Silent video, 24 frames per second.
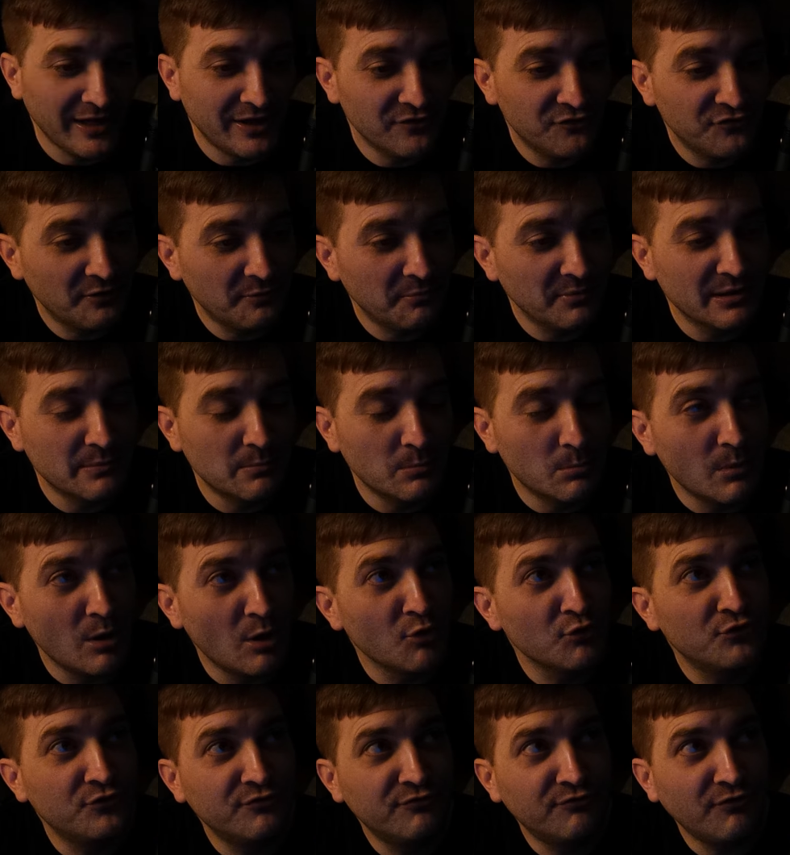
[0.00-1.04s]
And some of the
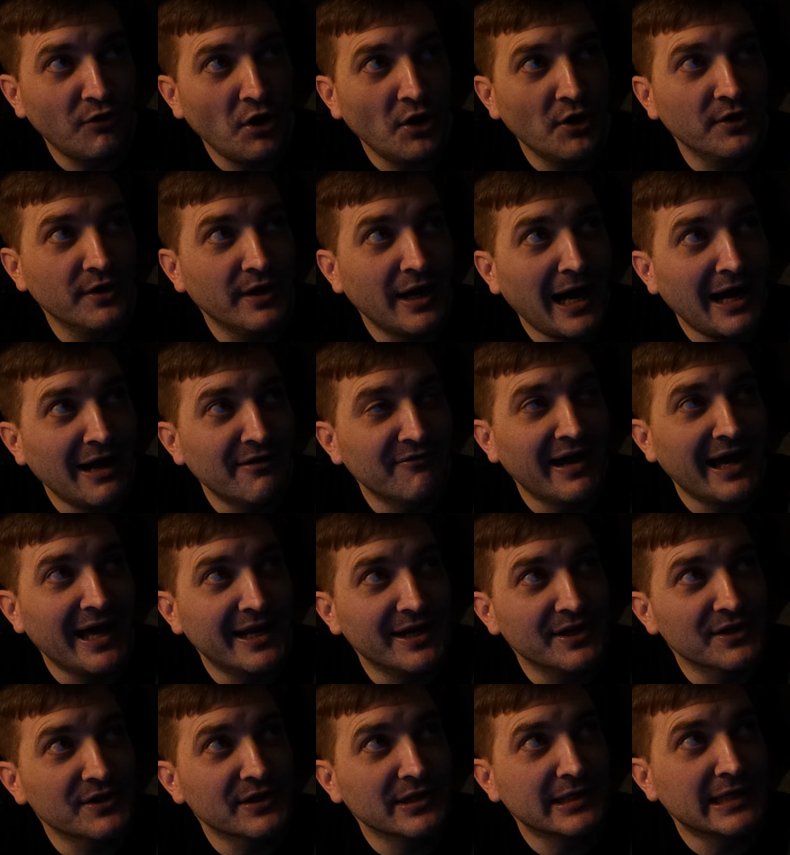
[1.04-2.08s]
most fun I've
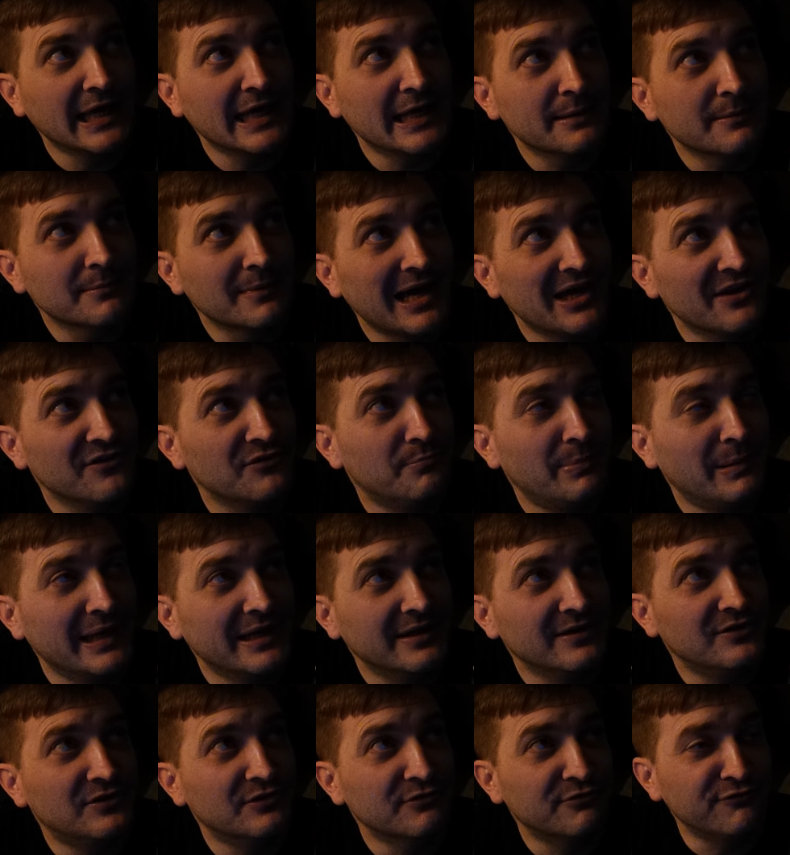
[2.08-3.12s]
had in the game has
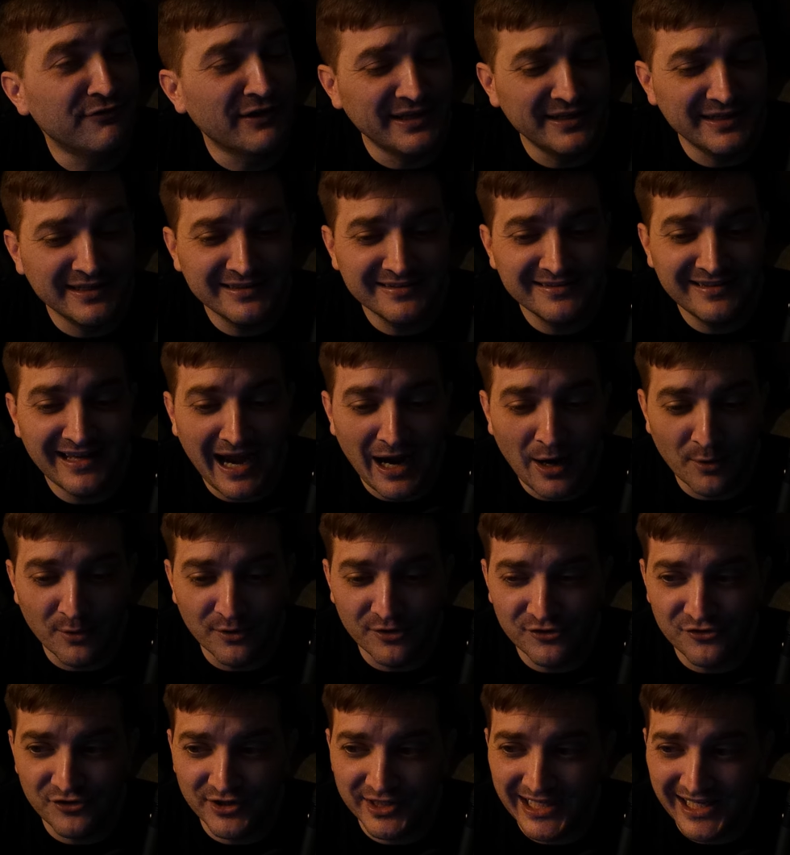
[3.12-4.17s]
been defending
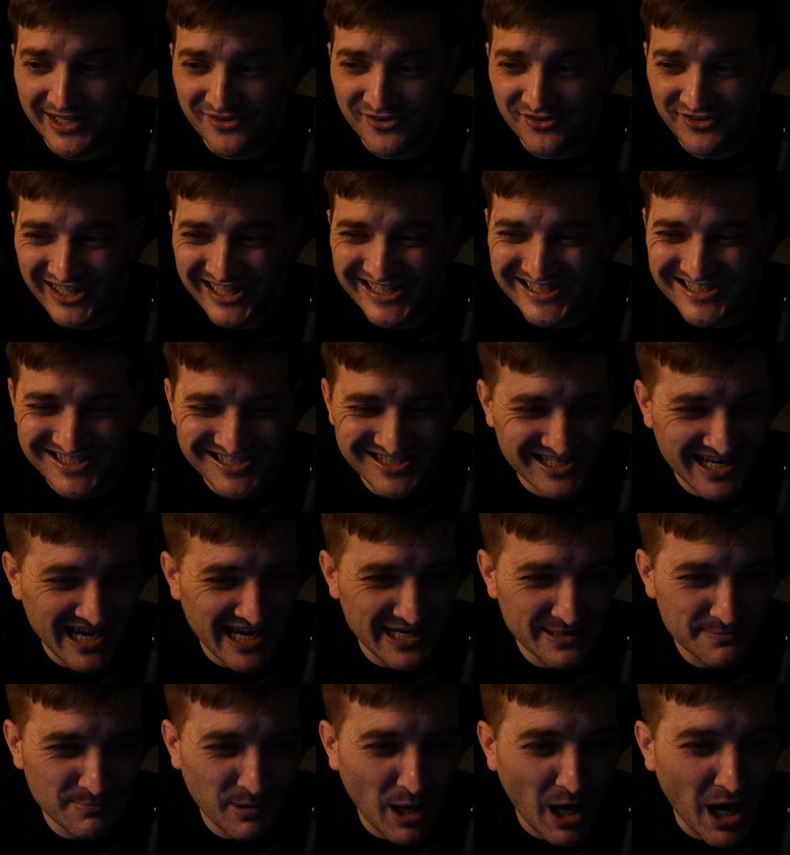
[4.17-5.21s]
towers against
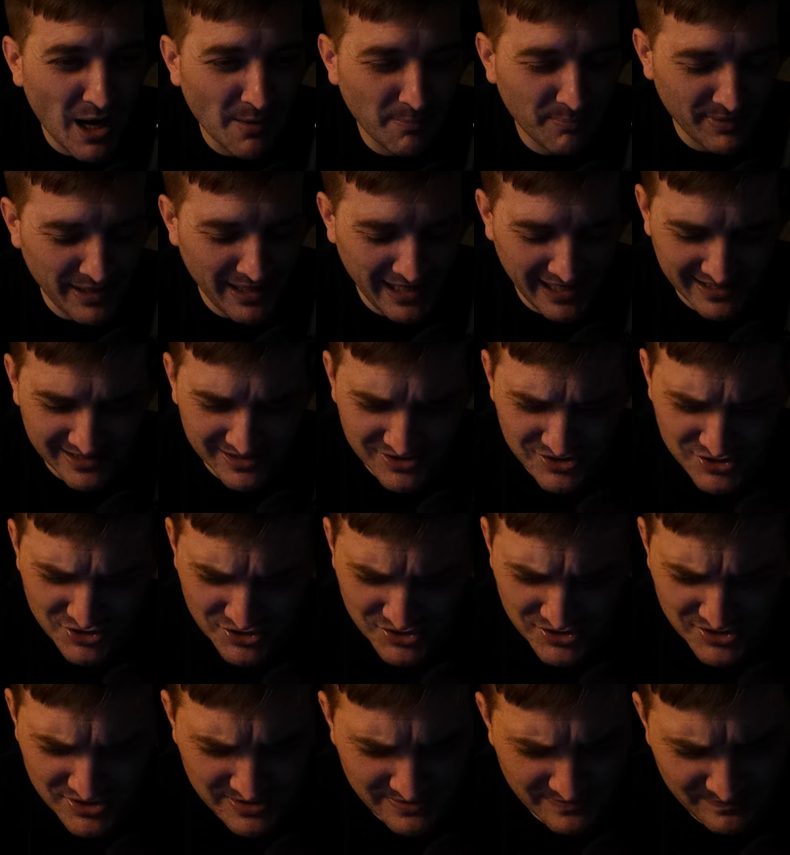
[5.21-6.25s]
insane pop and
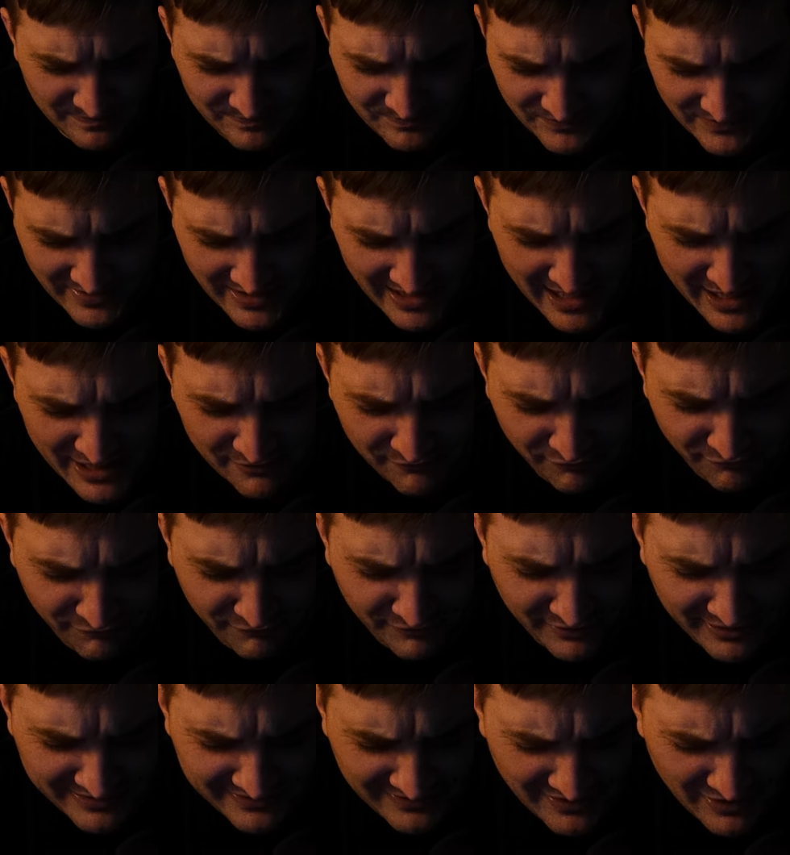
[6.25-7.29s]
just
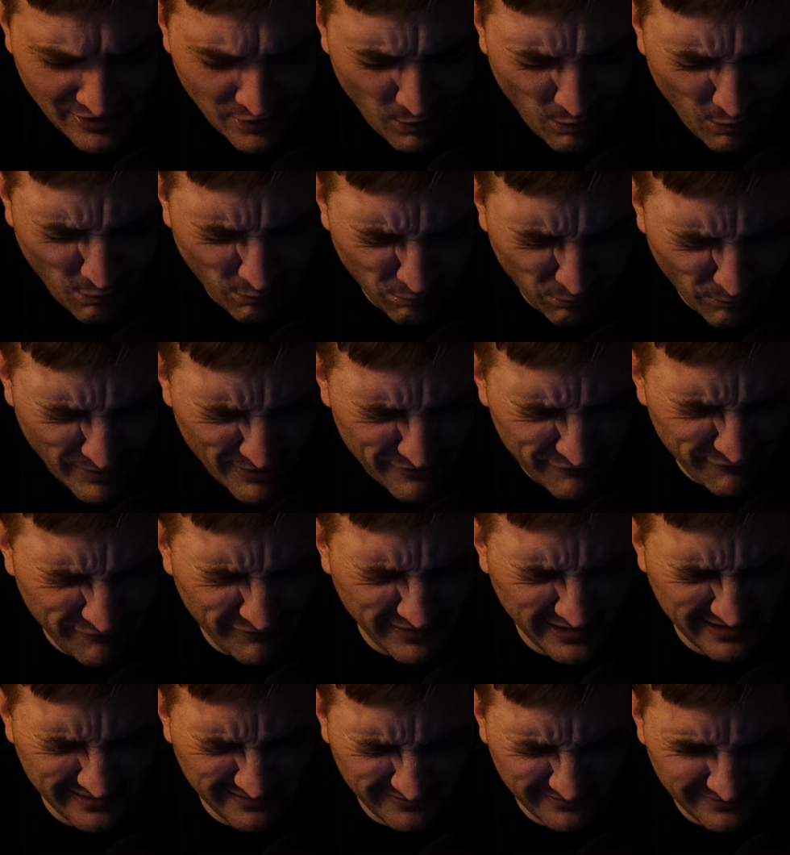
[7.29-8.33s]
inflicting
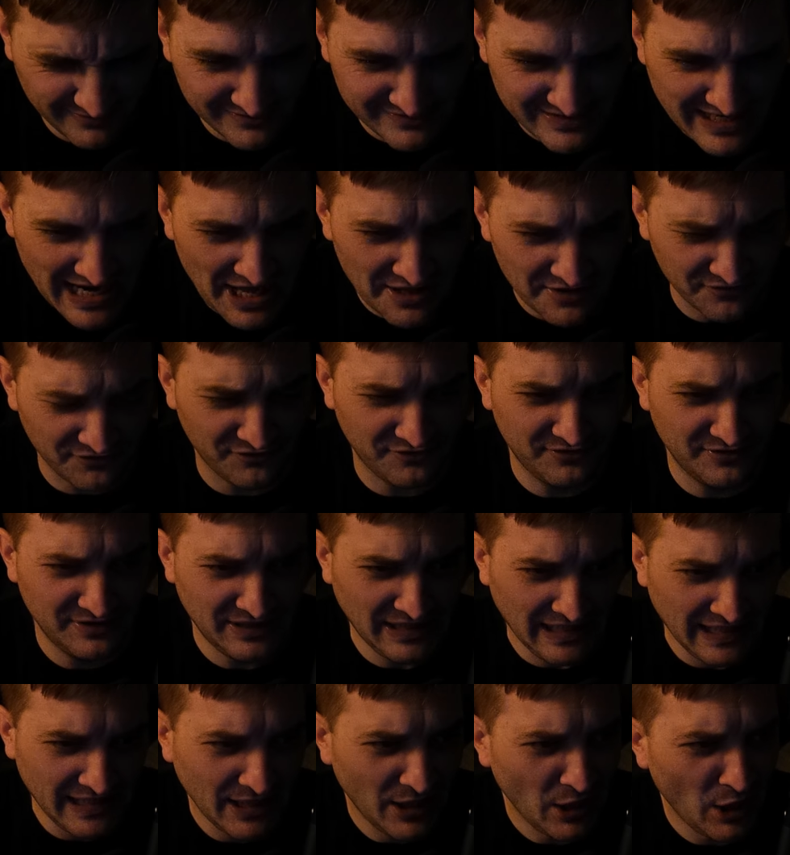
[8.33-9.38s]
horrific deaths
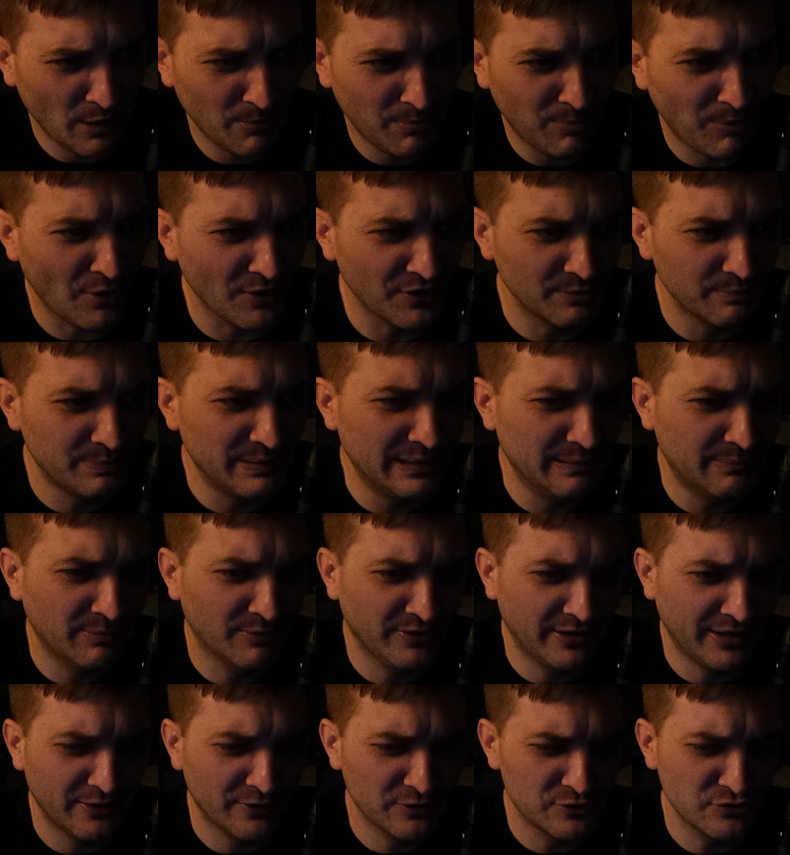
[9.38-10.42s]
upon the people
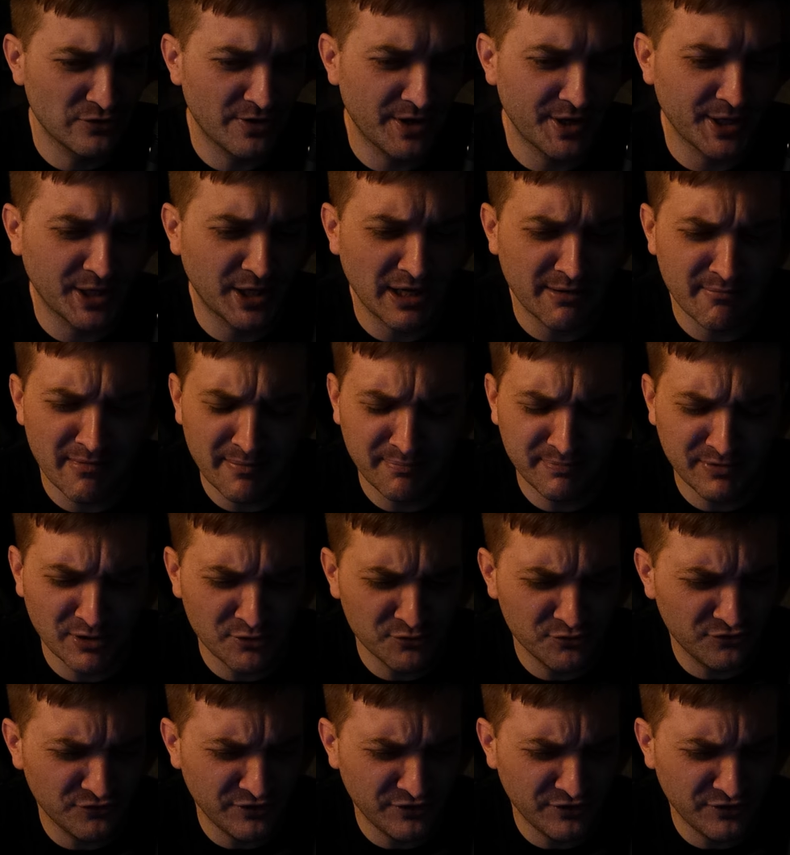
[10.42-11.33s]
that are trying to come up those